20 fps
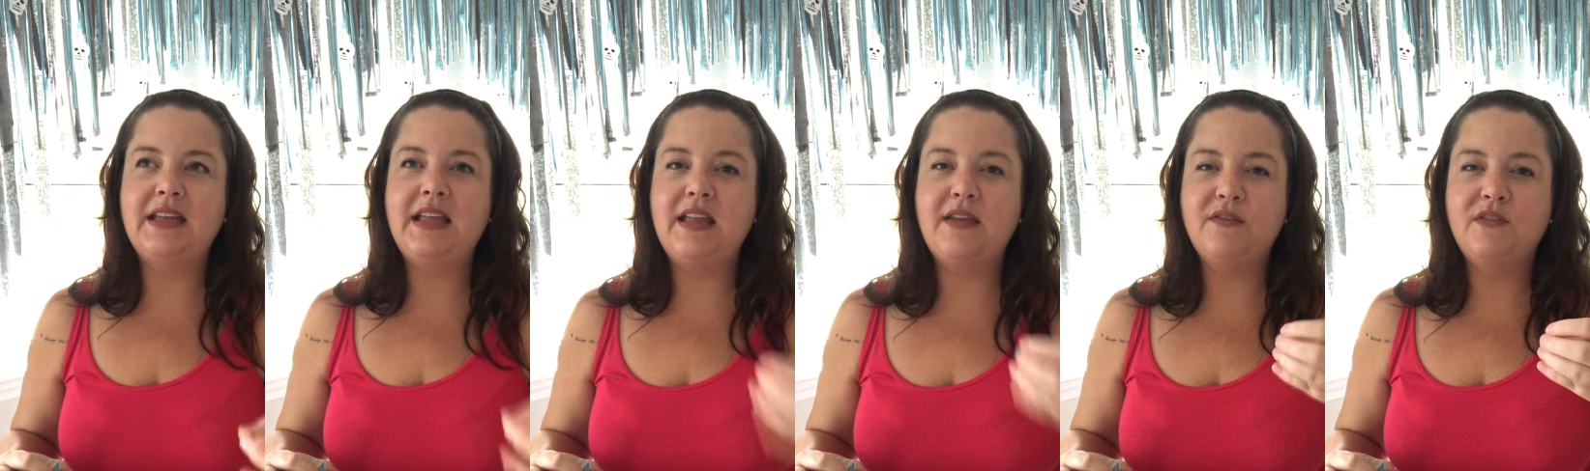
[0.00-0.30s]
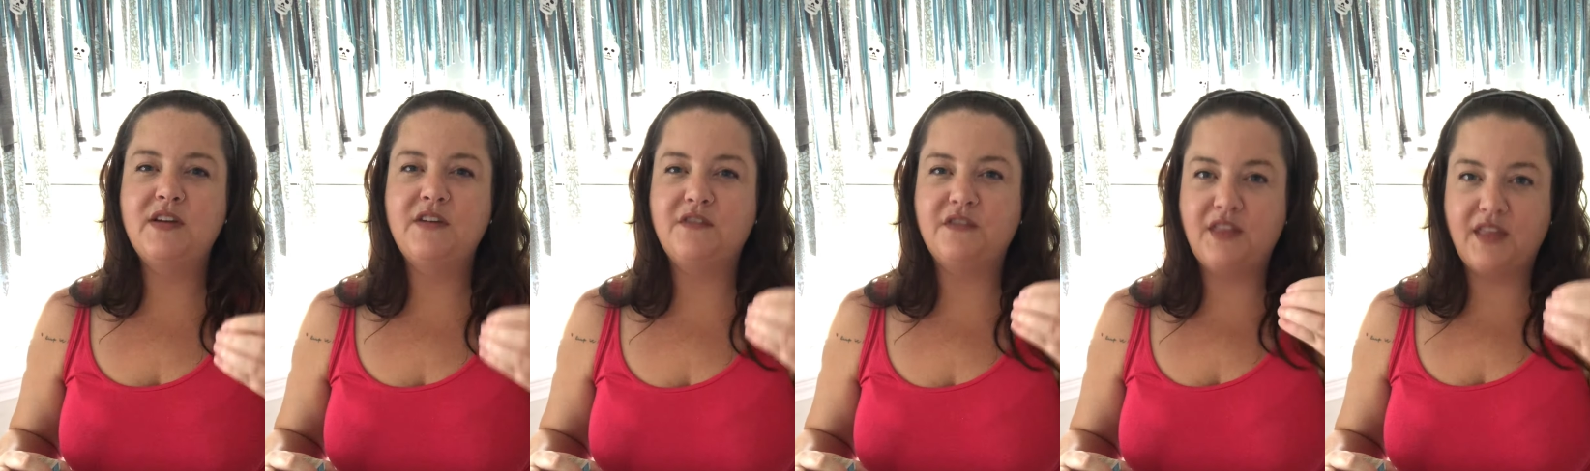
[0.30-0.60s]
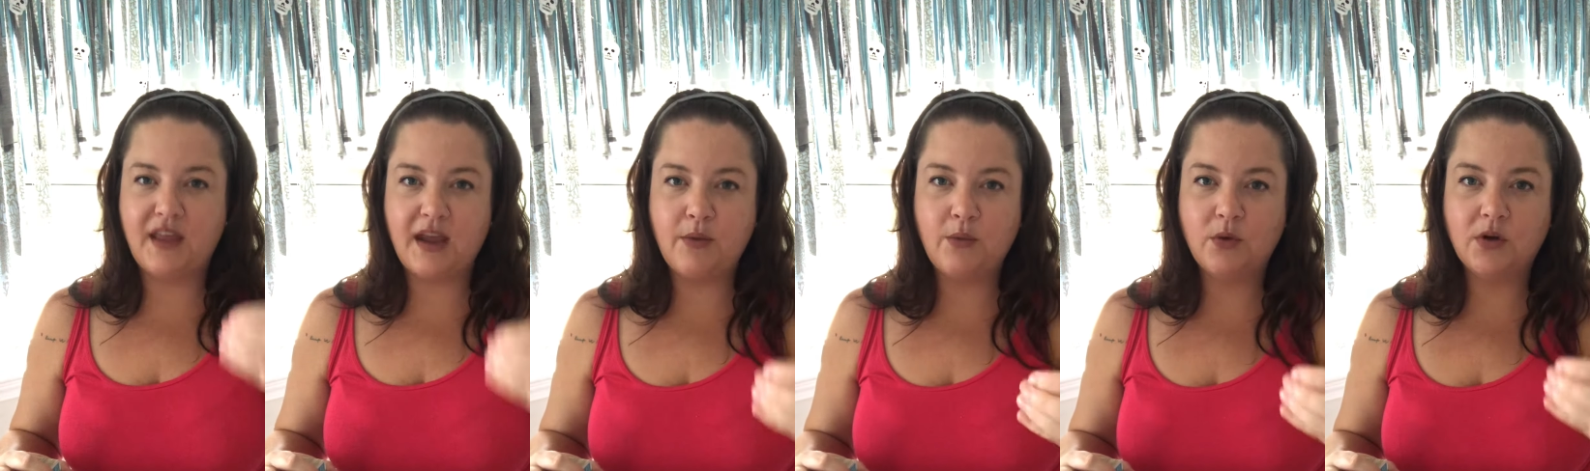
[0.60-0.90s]
even if
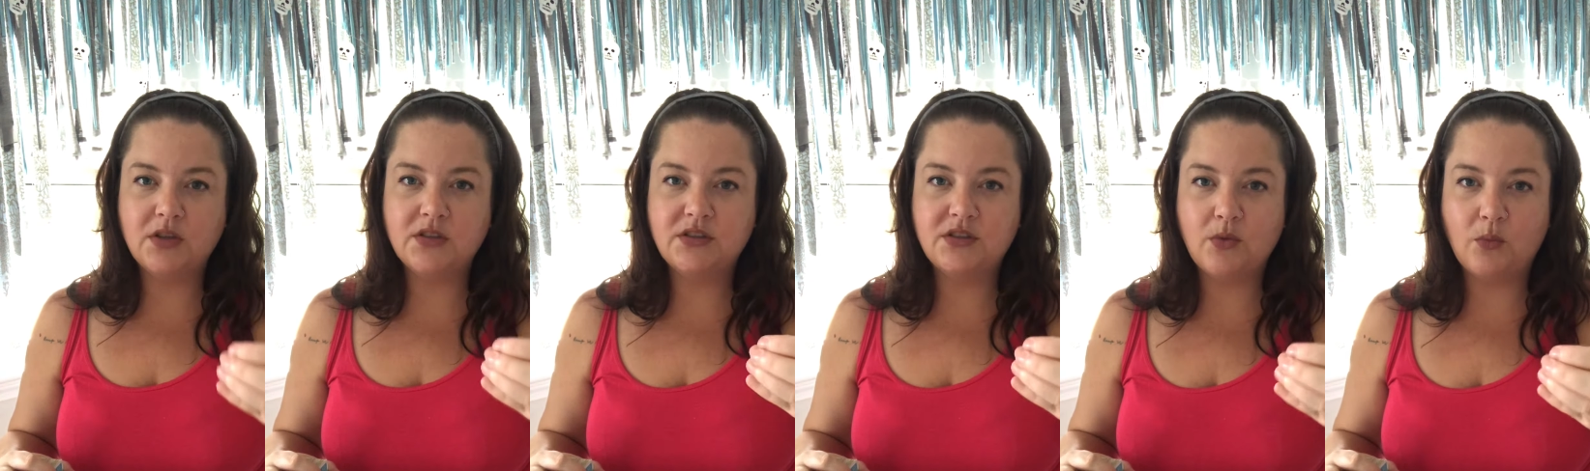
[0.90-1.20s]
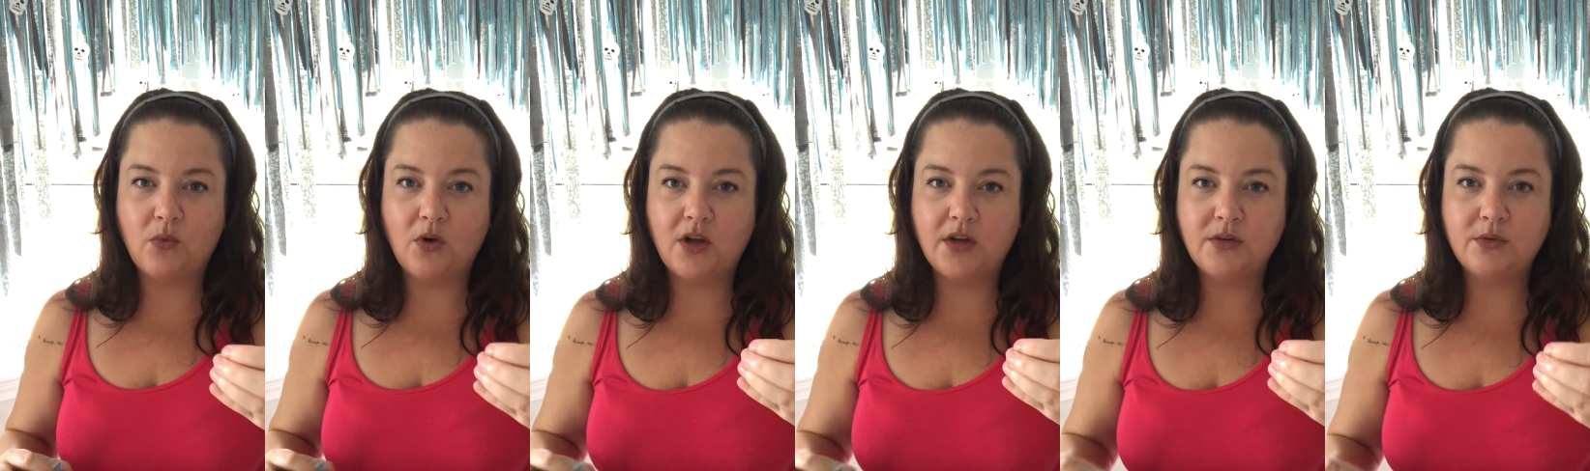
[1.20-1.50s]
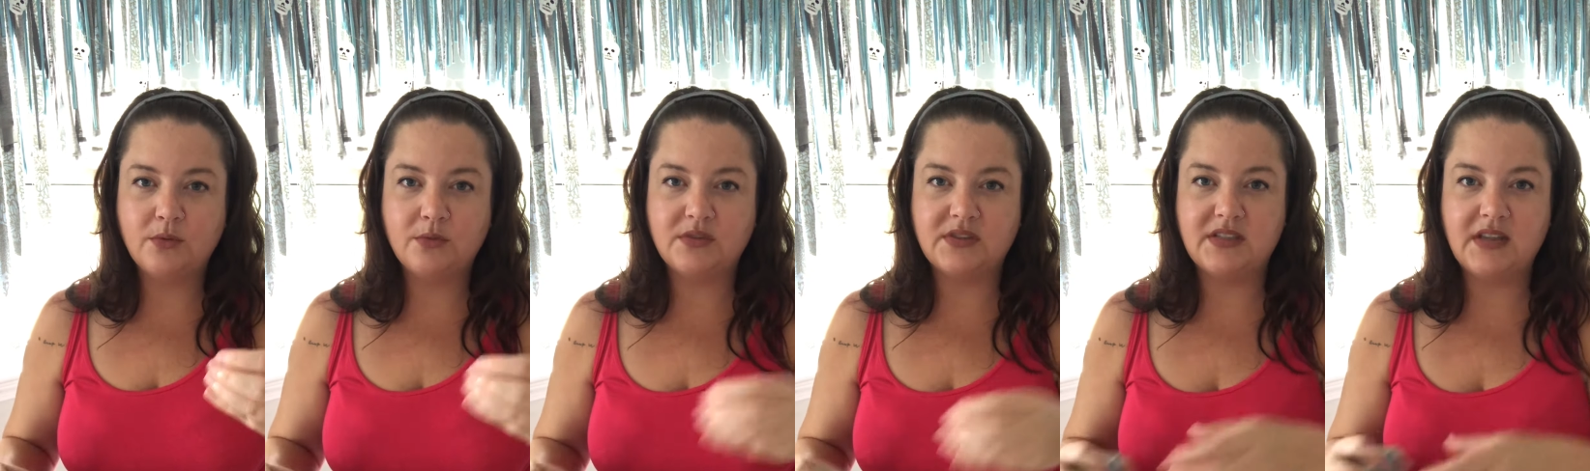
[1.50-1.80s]
they weren't the one
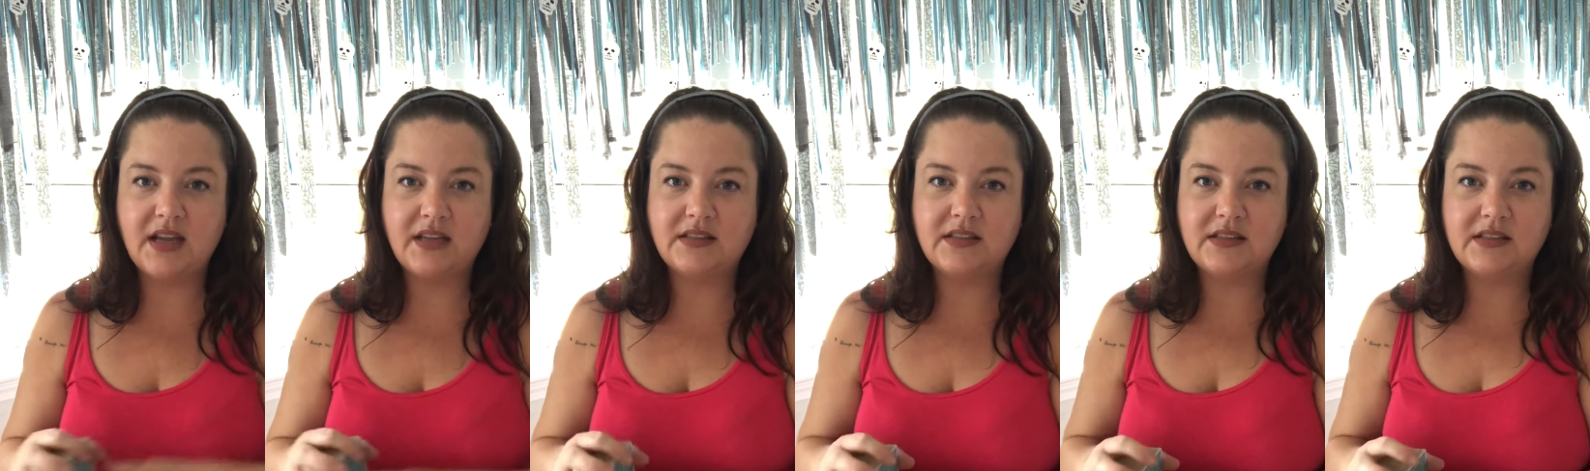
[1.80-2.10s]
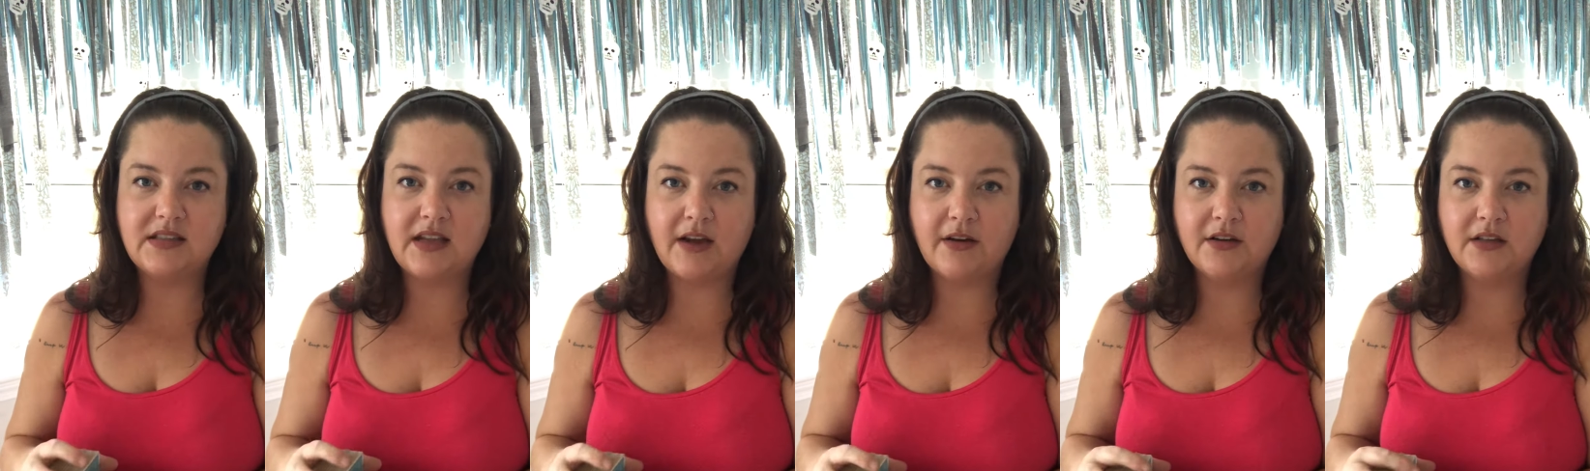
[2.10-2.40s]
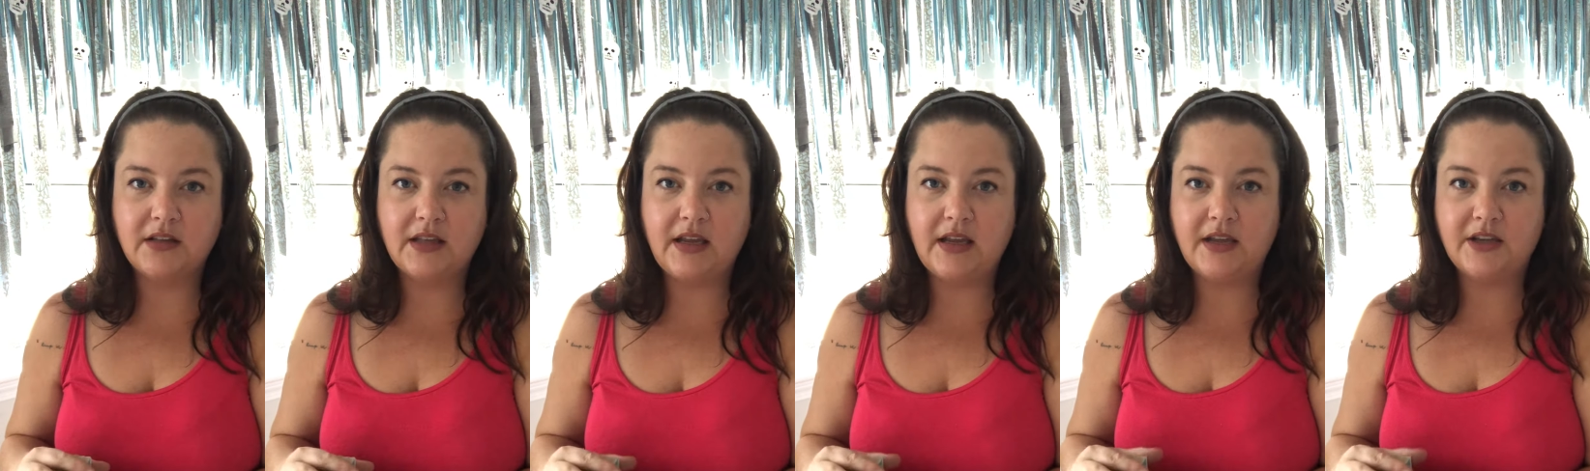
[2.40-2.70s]
who was
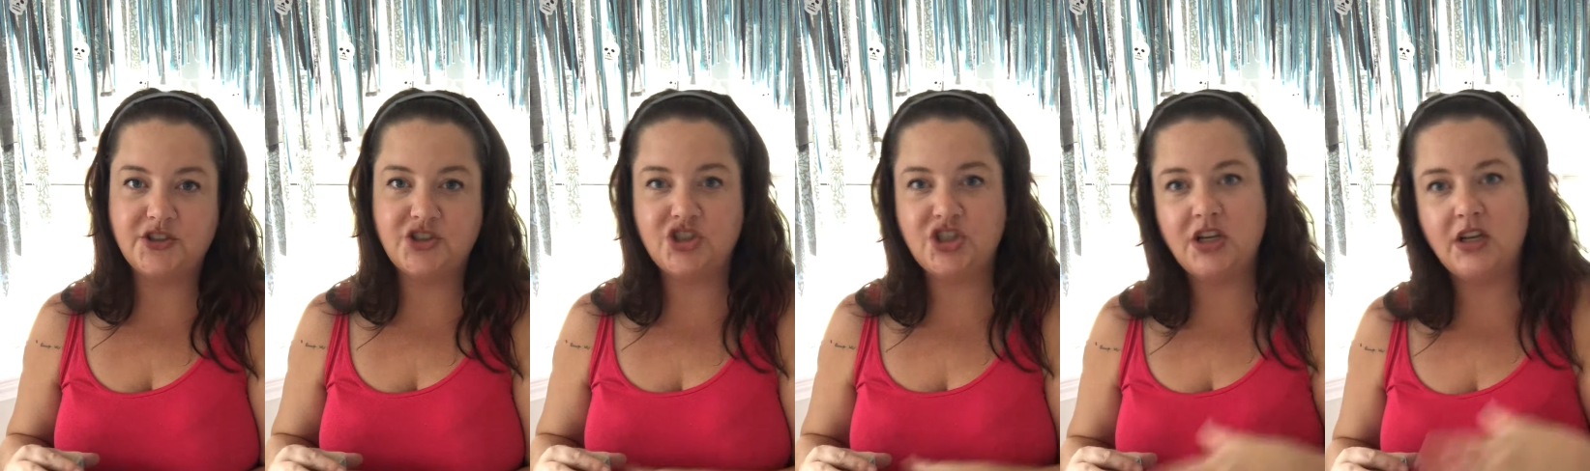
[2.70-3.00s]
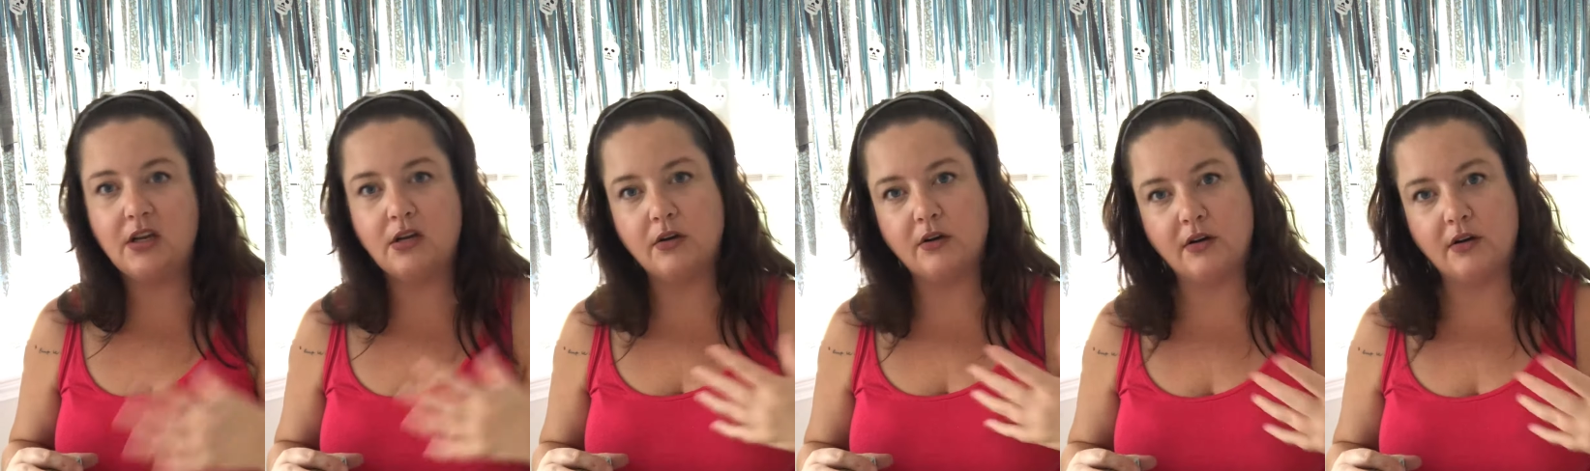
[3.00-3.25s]
necessarily a cheater